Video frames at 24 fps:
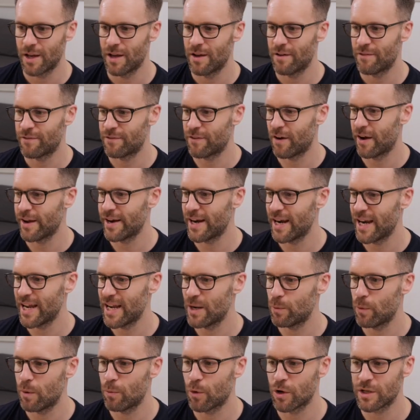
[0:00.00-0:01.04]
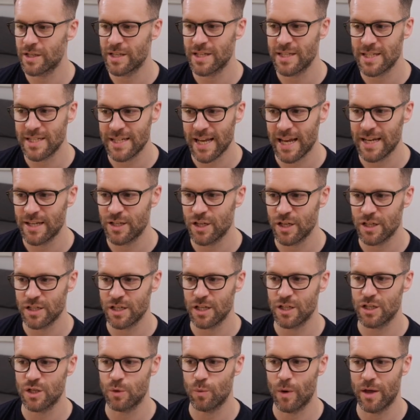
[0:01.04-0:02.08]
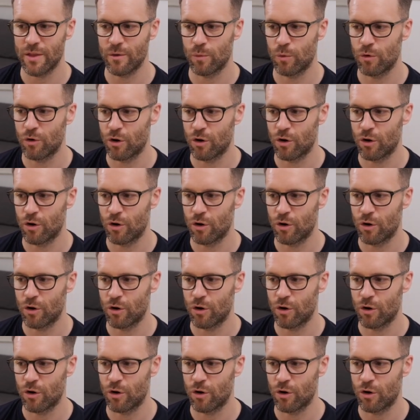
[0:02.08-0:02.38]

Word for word: Finally, we want a status as to whether we're